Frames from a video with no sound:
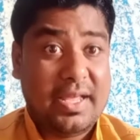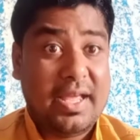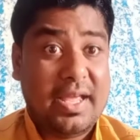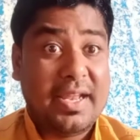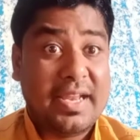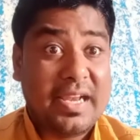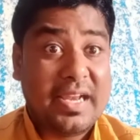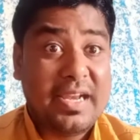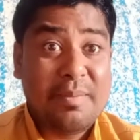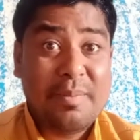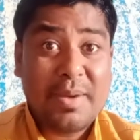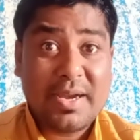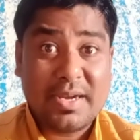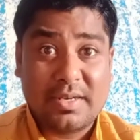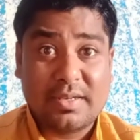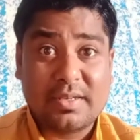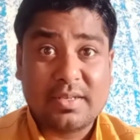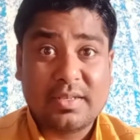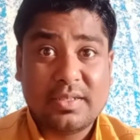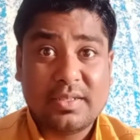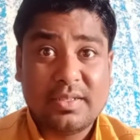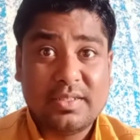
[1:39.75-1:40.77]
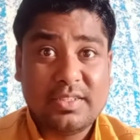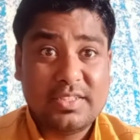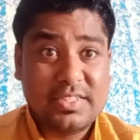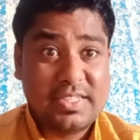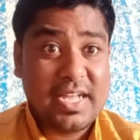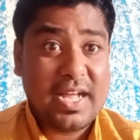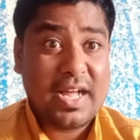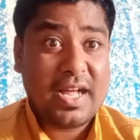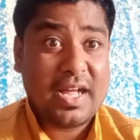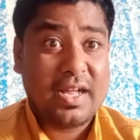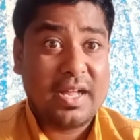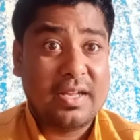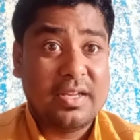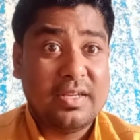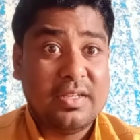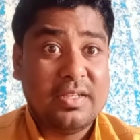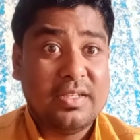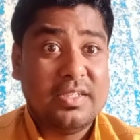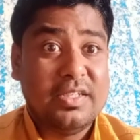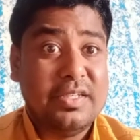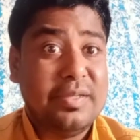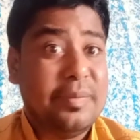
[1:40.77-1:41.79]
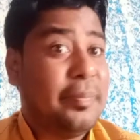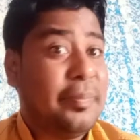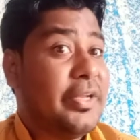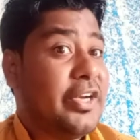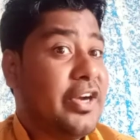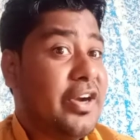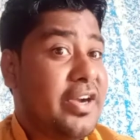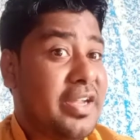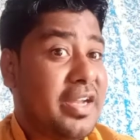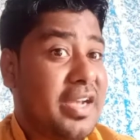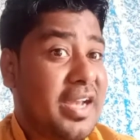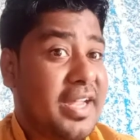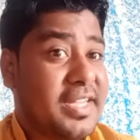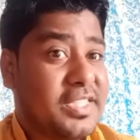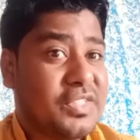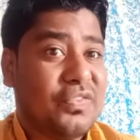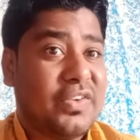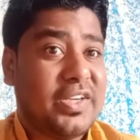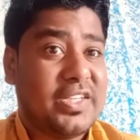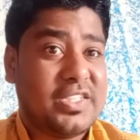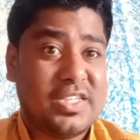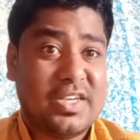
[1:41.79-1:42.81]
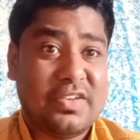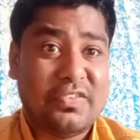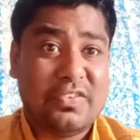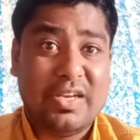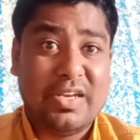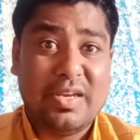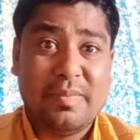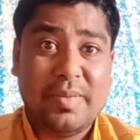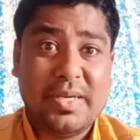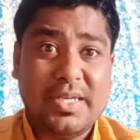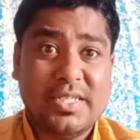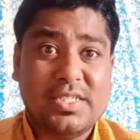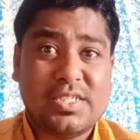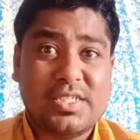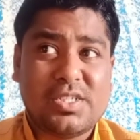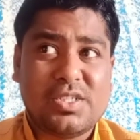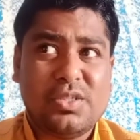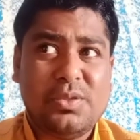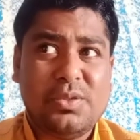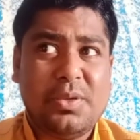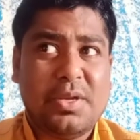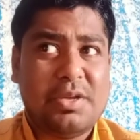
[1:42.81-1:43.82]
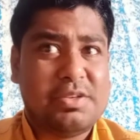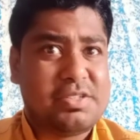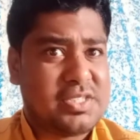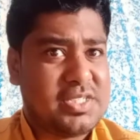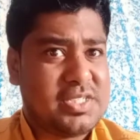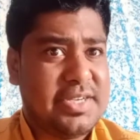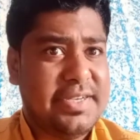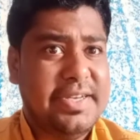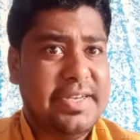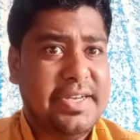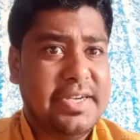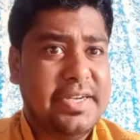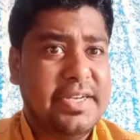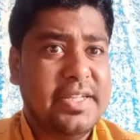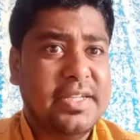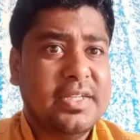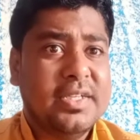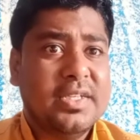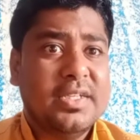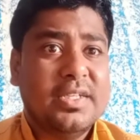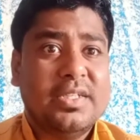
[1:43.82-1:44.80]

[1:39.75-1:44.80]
An element? Yeah. In periodic classification of elements, you have studied